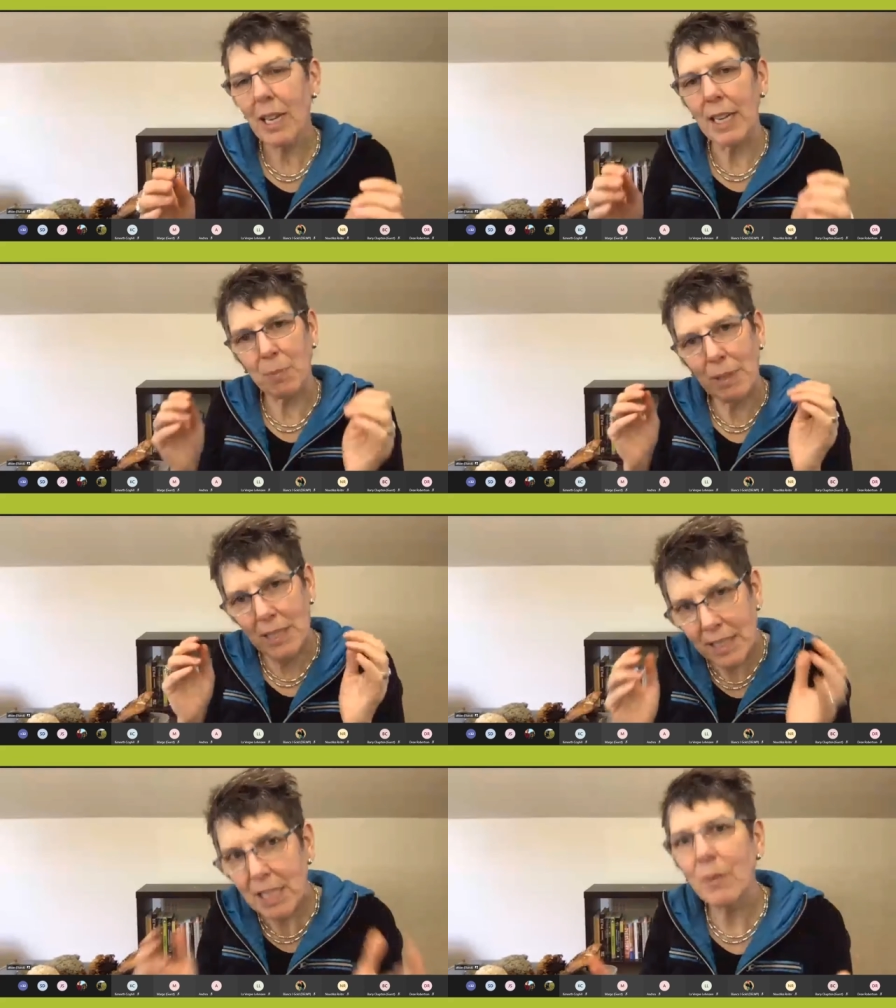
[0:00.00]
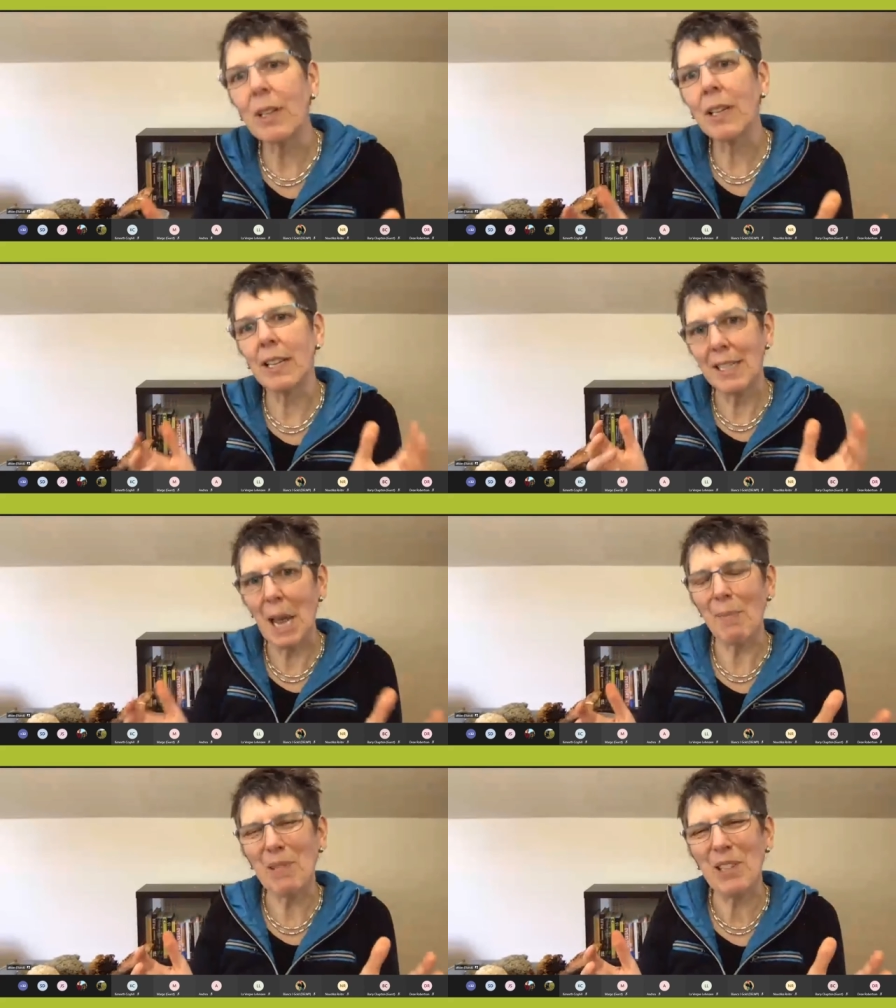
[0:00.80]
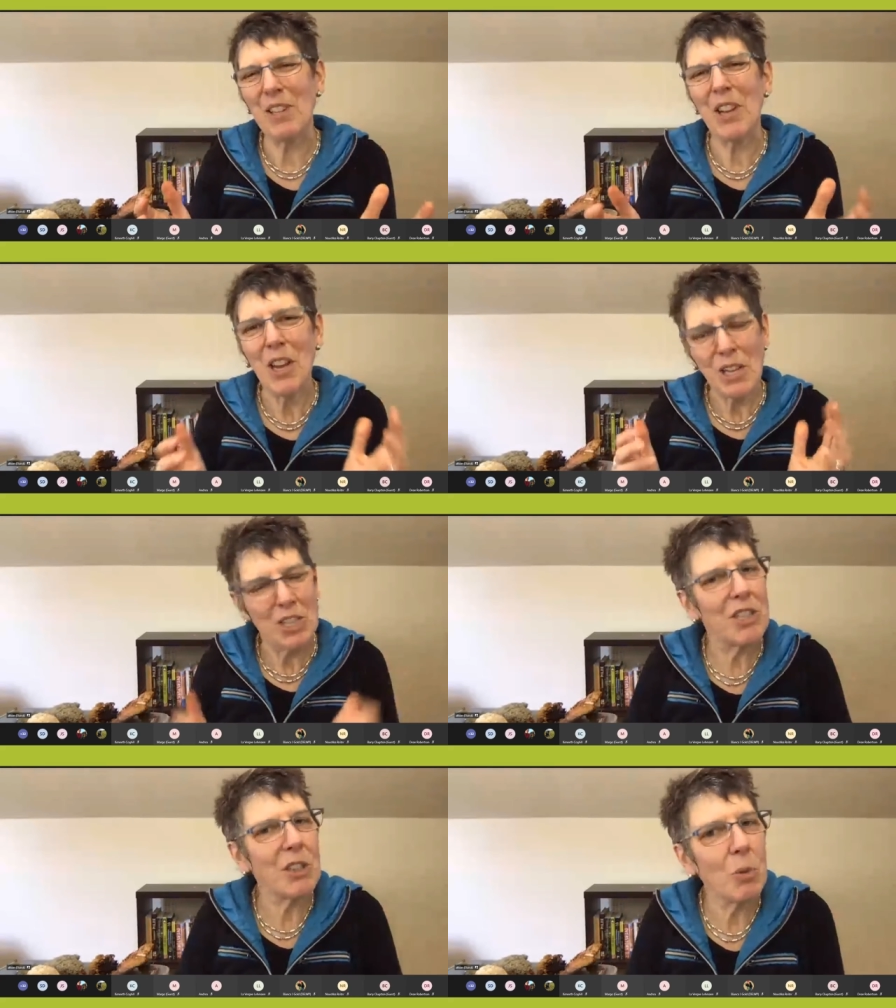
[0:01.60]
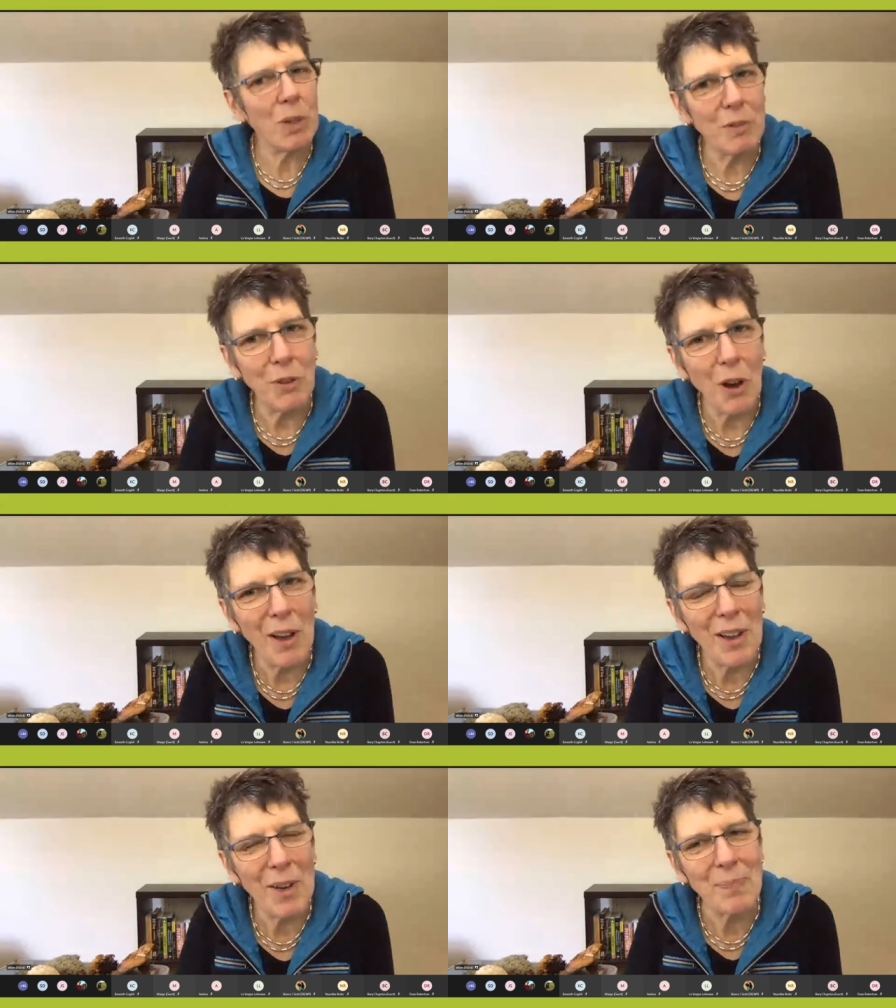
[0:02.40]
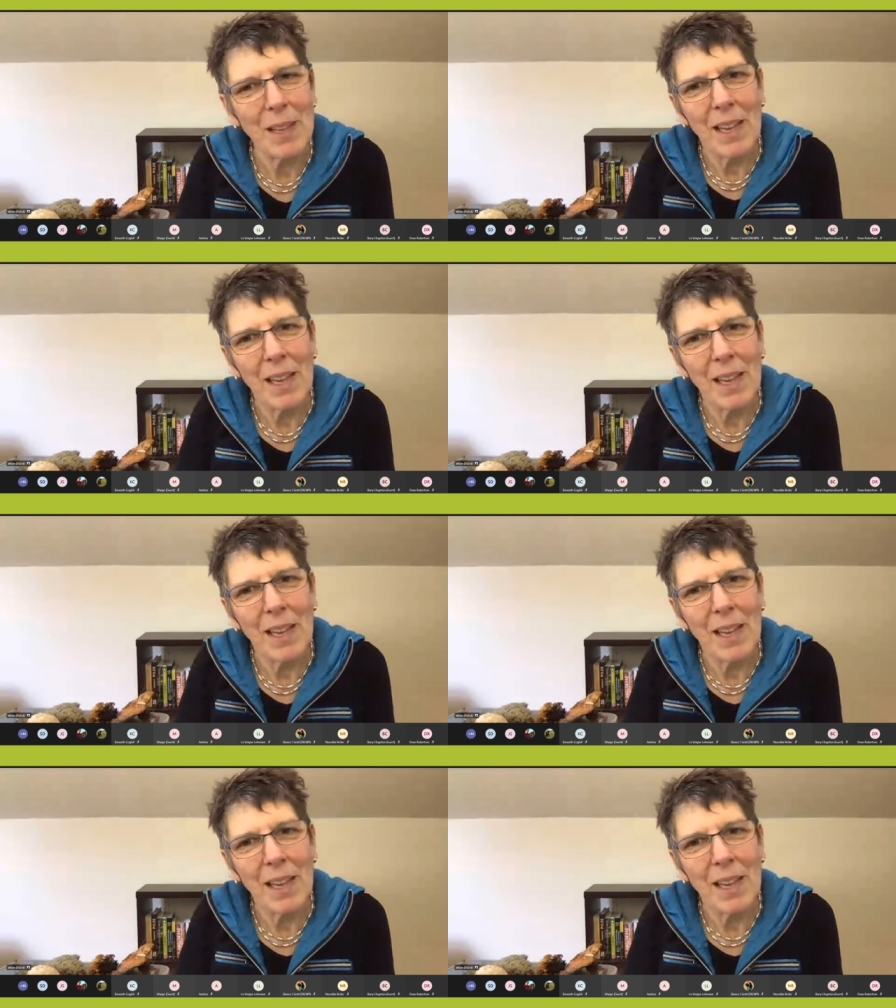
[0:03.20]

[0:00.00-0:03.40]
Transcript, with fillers: are specifically adapted to deal with fire.